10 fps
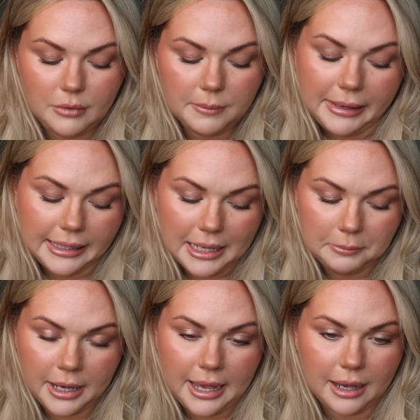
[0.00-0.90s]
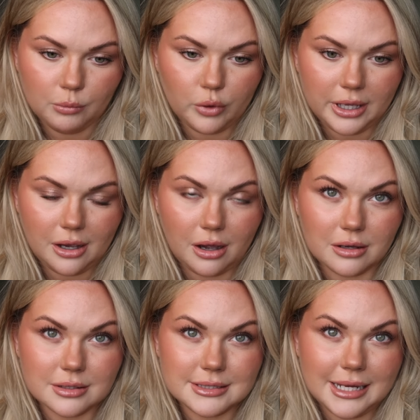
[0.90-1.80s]
me and Emma and we
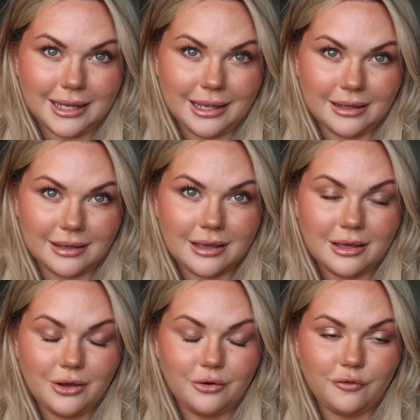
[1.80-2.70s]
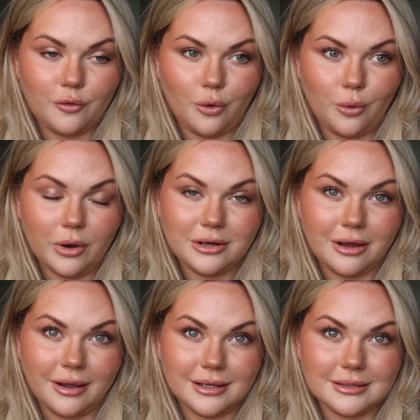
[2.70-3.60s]
are staying for one
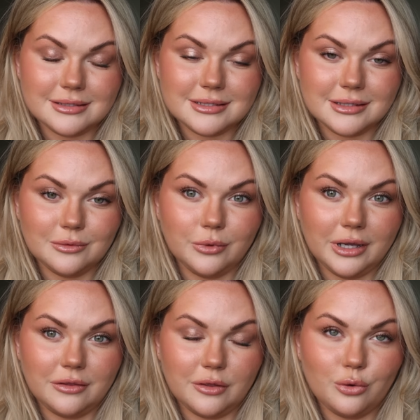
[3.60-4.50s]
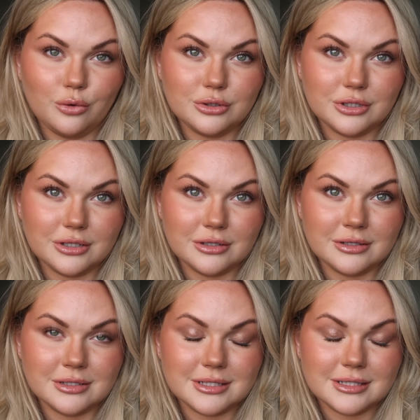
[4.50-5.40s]
night with the
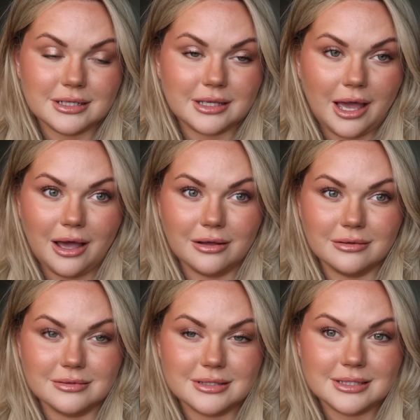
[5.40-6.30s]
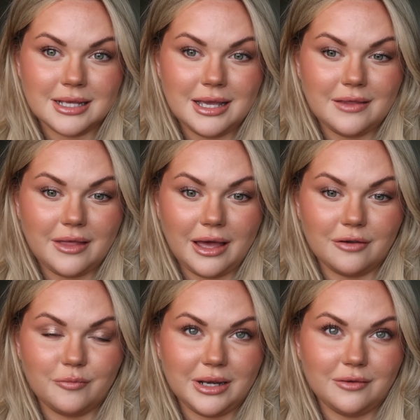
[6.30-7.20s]
Hortons girls that
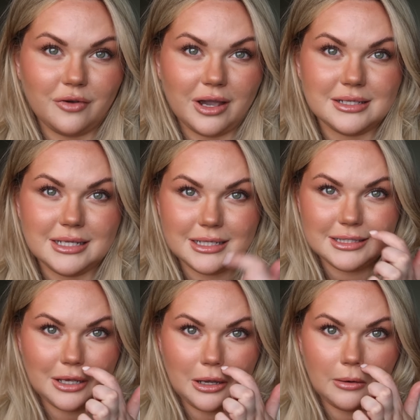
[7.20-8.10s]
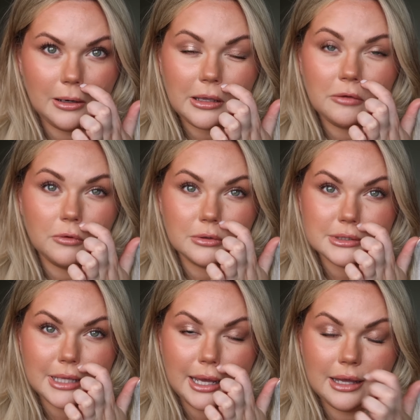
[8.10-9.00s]
have been invited so looking forward to
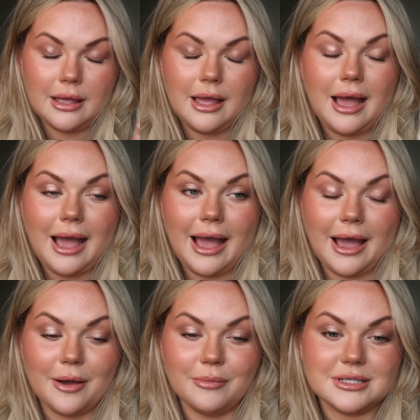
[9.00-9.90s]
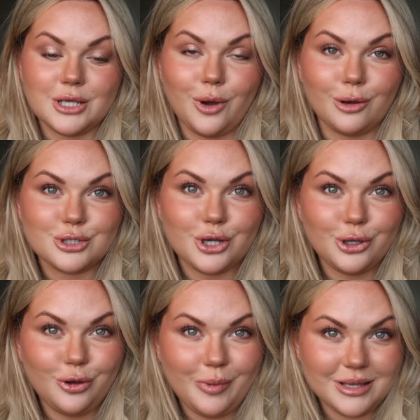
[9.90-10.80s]
that um, so I'll show
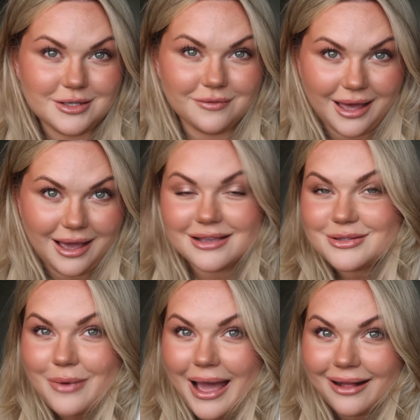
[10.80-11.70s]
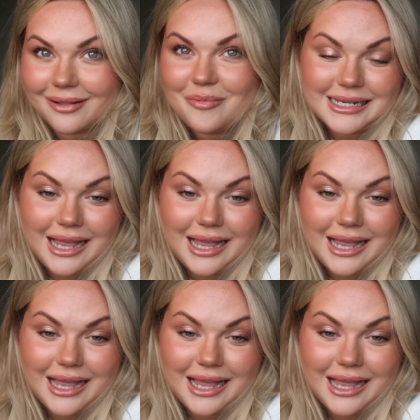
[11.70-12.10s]
you bits of that as well.